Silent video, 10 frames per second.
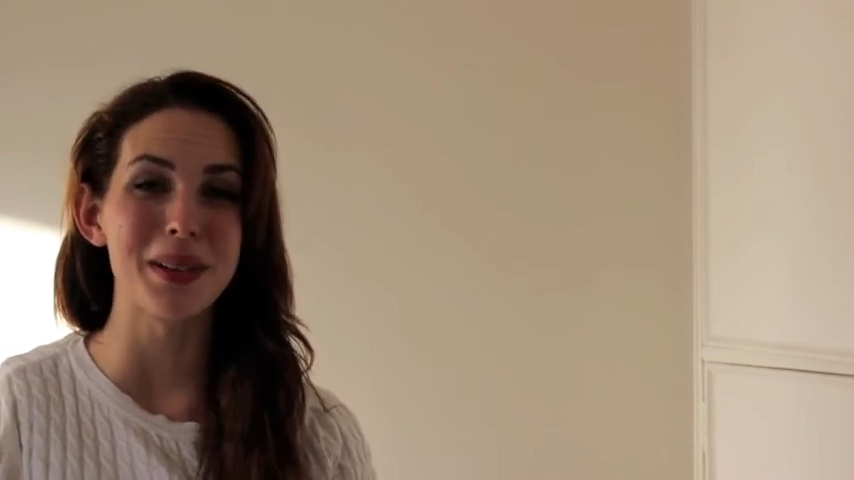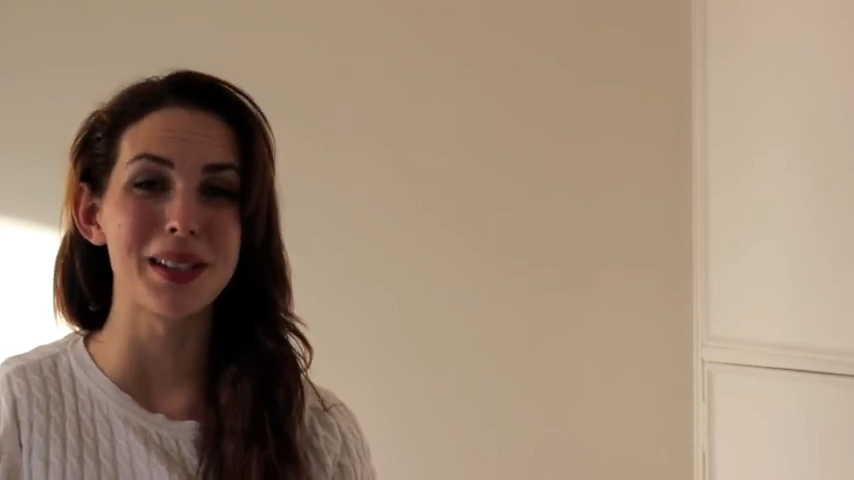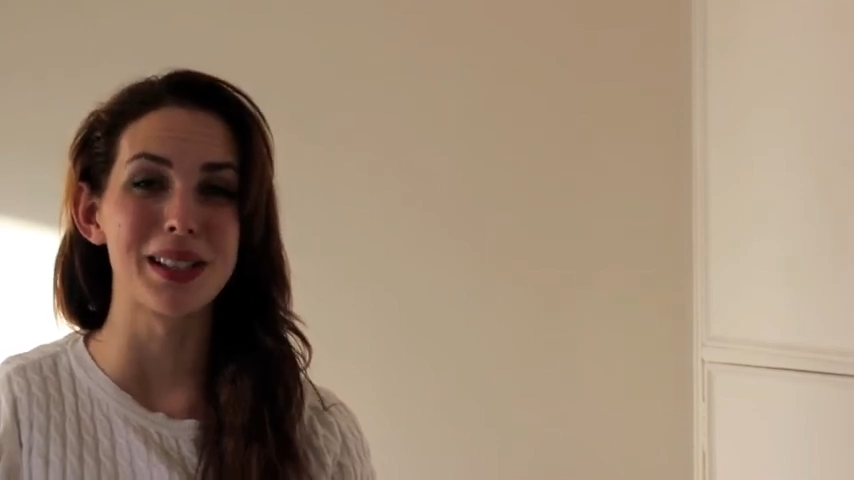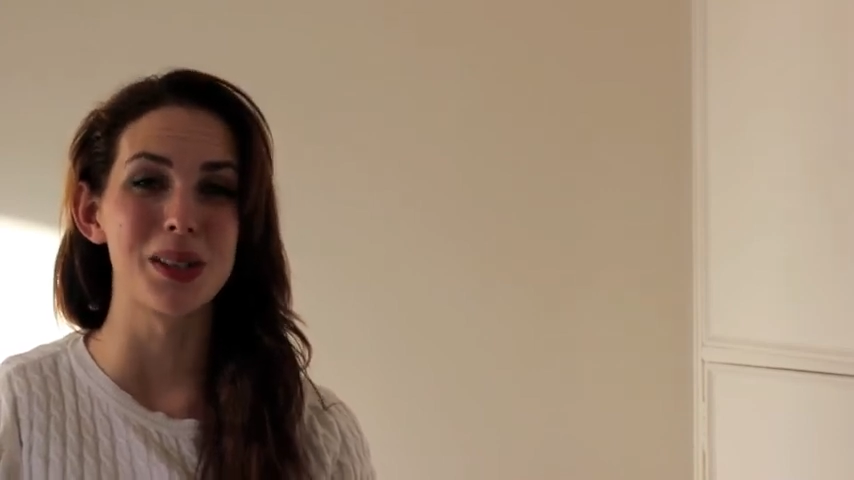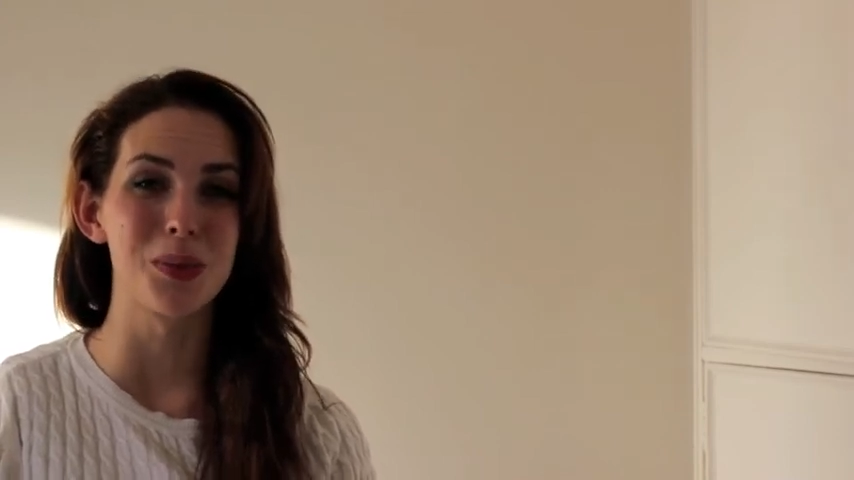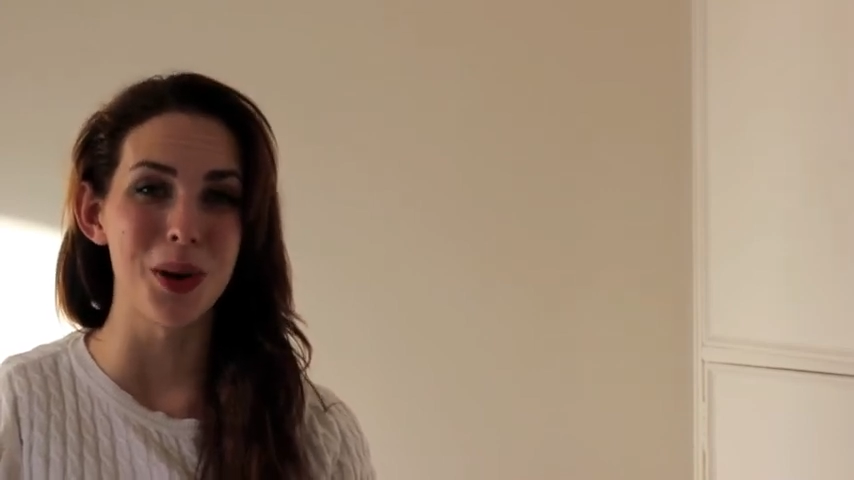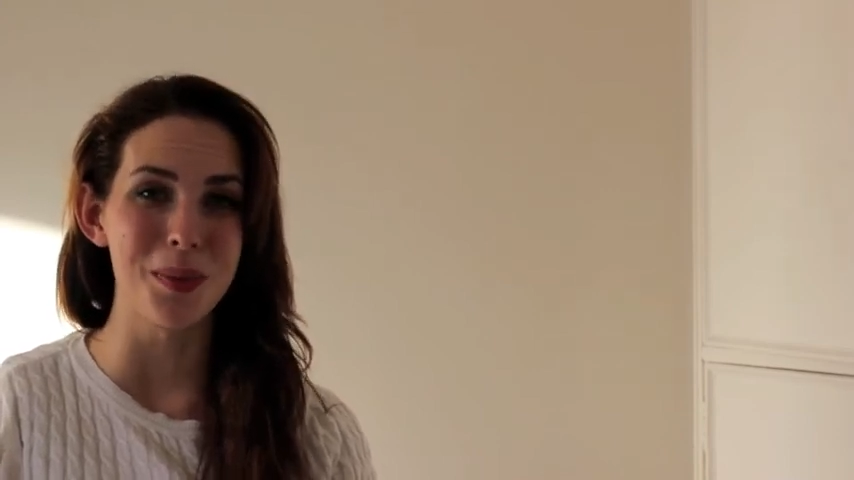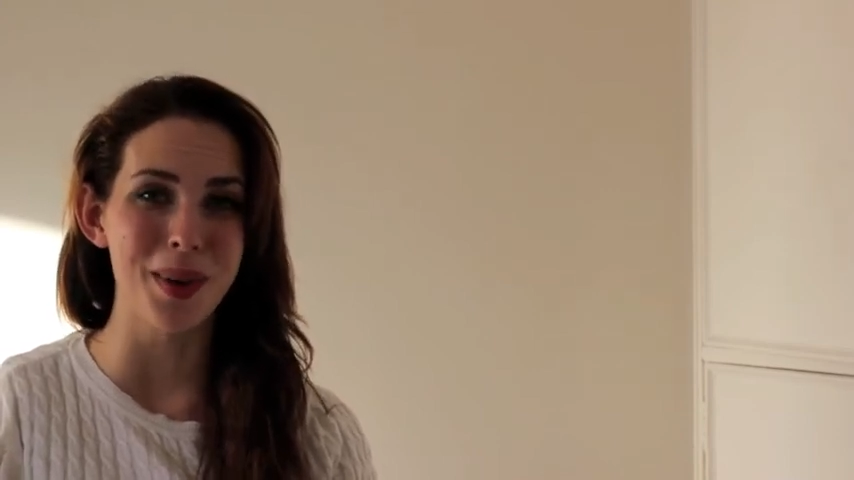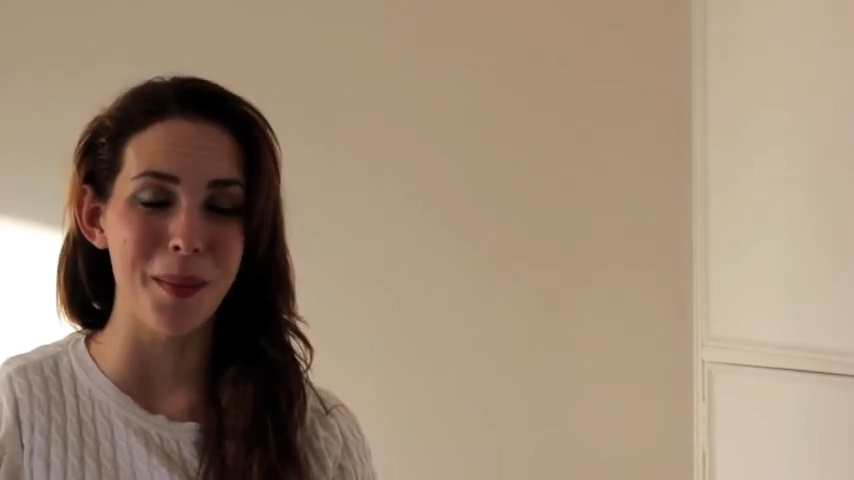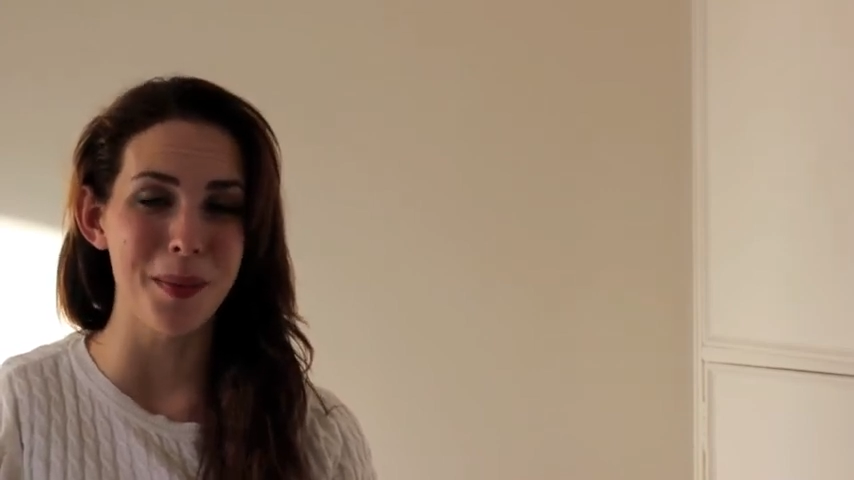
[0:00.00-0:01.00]
but to
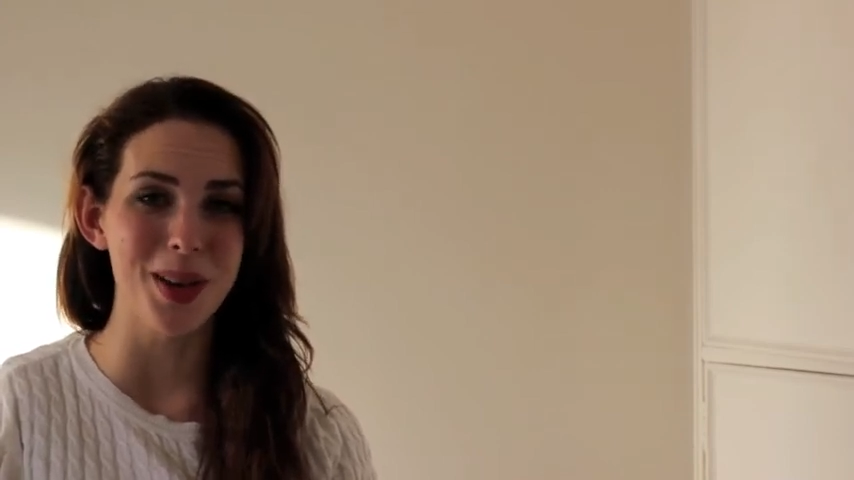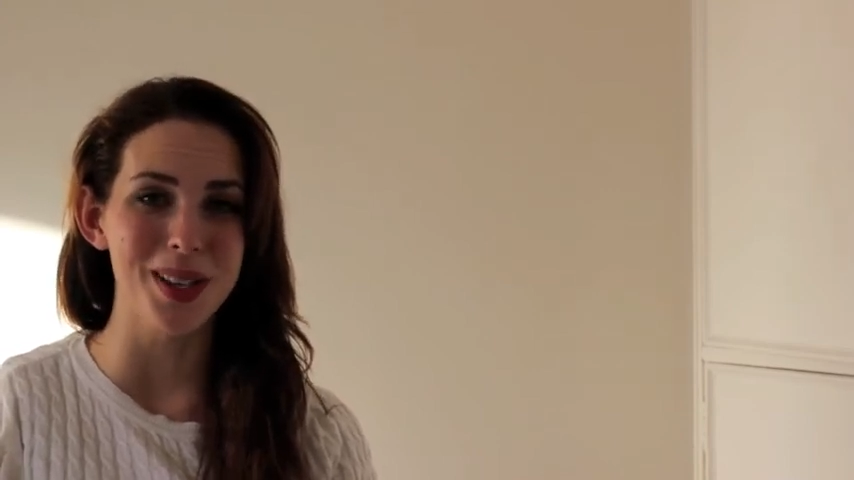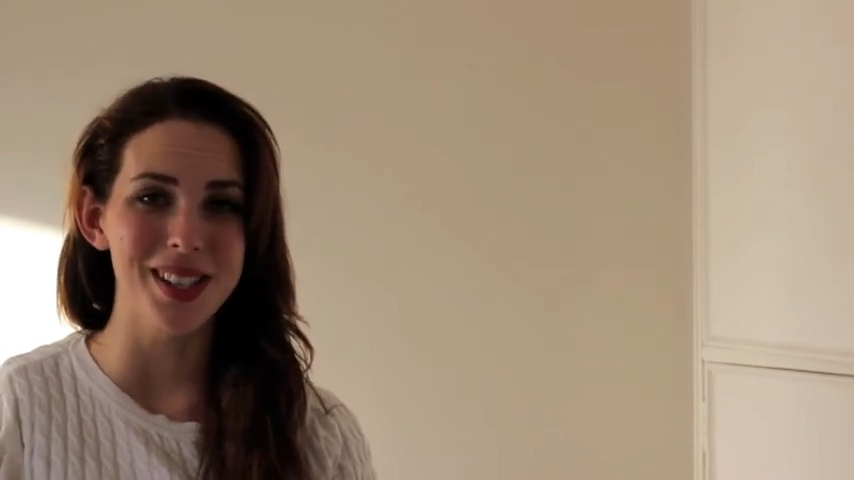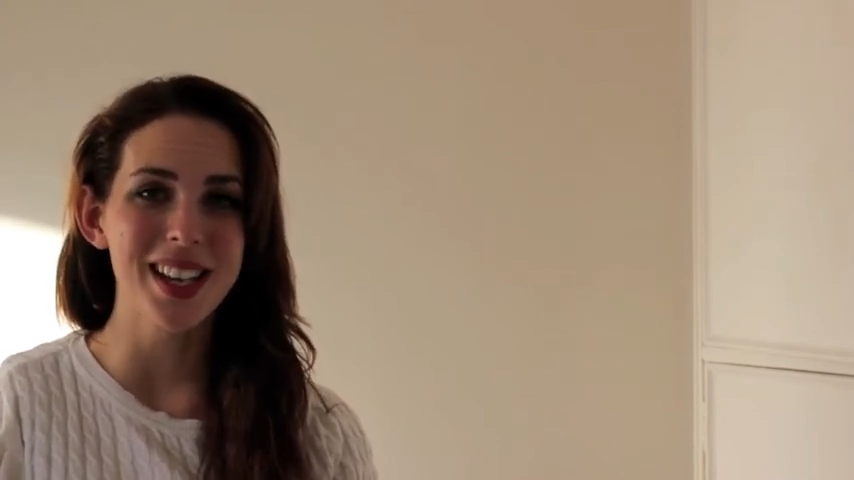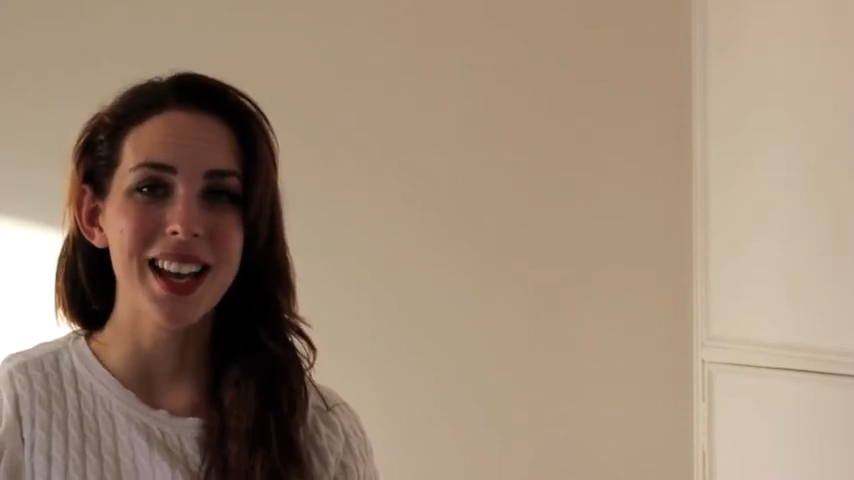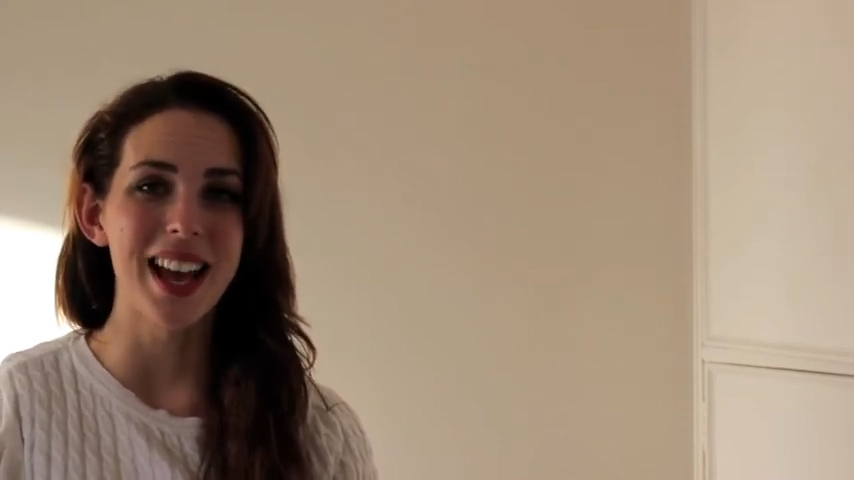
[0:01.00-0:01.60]
swap numbers